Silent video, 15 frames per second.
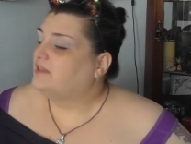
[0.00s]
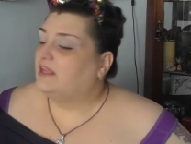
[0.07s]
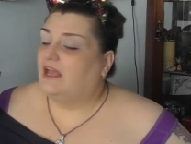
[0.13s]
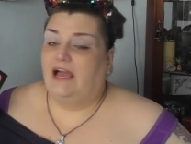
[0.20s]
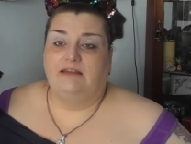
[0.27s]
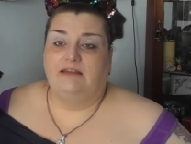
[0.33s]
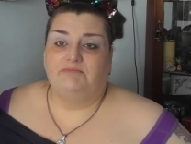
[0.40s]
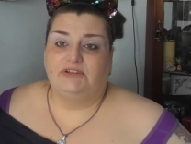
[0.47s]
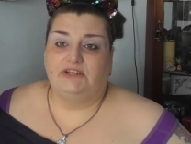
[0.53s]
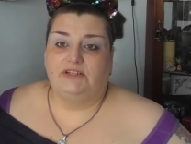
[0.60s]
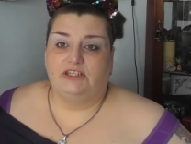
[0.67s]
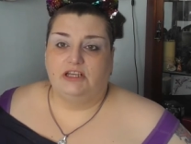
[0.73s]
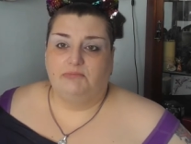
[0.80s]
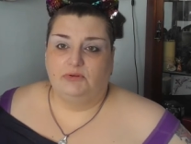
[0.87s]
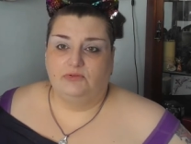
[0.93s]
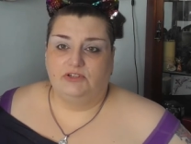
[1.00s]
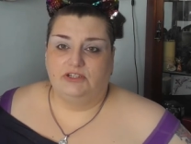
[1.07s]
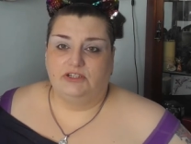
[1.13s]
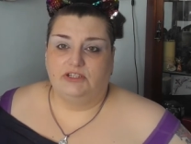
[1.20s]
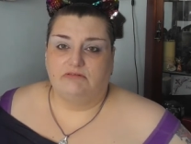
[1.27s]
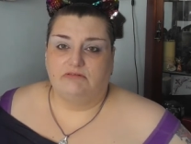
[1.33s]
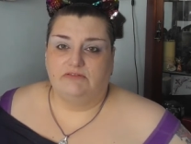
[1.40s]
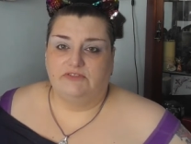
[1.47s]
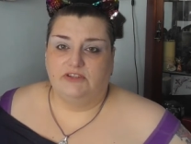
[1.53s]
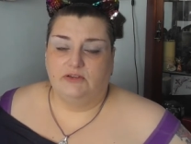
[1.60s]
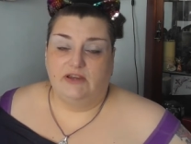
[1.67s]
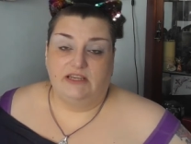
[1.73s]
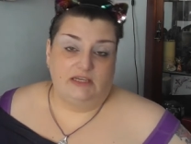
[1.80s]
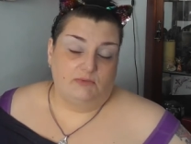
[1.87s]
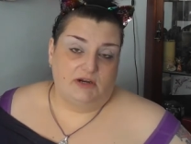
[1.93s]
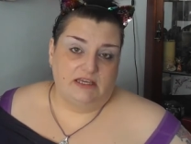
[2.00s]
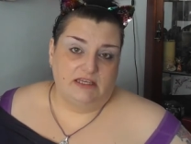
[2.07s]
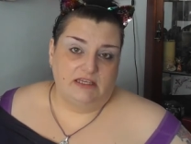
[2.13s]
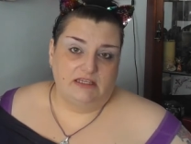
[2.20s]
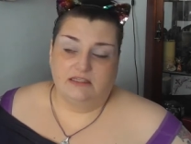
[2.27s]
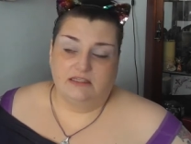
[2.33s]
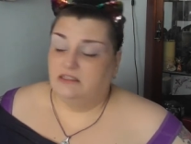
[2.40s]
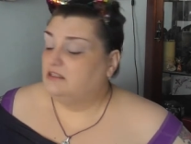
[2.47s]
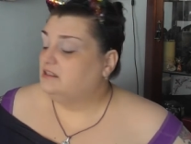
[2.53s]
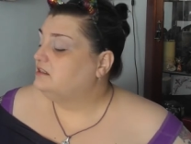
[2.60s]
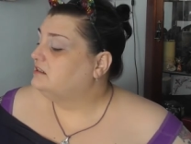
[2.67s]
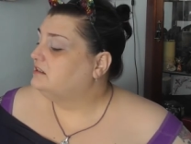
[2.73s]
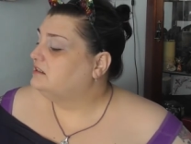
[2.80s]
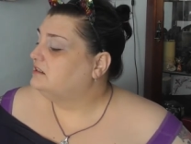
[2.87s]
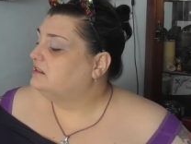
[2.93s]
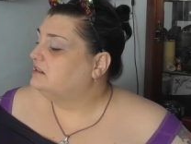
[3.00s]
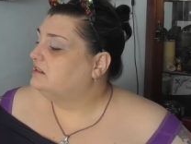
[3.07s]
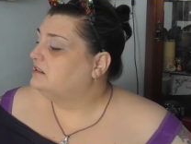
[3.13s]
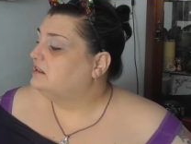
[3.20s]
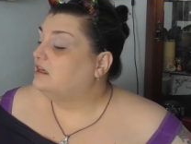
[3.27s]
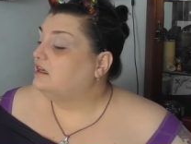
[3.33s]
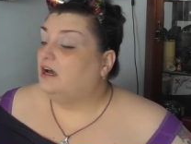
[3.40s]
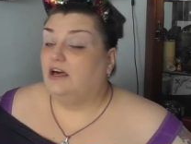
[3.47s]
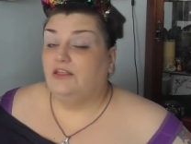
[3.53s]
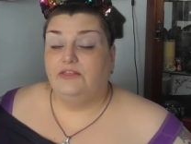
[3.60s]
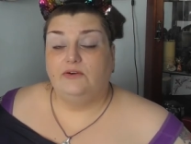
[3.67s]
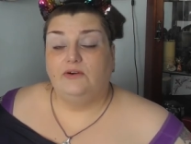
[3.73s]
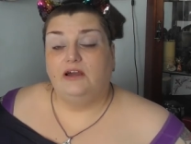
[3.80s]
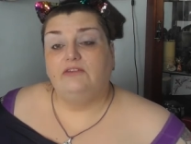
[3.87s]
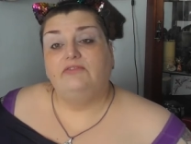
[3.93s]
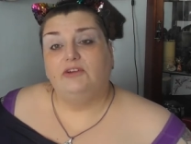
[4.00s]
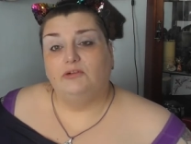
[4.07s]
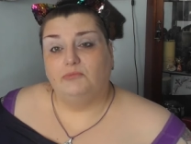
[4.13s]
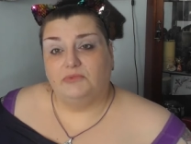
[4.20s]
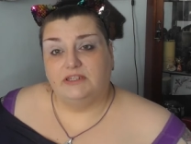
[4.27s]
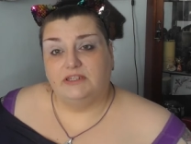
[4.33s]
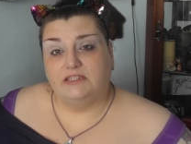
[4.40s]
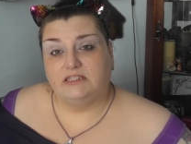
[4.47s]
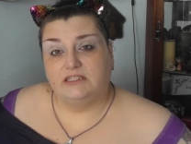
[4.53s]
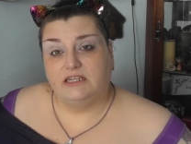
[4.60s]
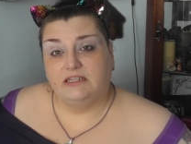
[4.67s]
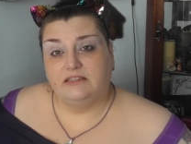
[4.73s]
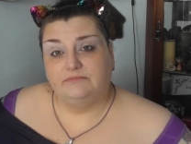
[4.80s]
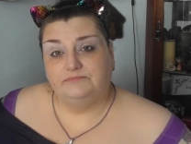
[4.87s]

and because I bought it to review anyway, I thought I'd film with it today.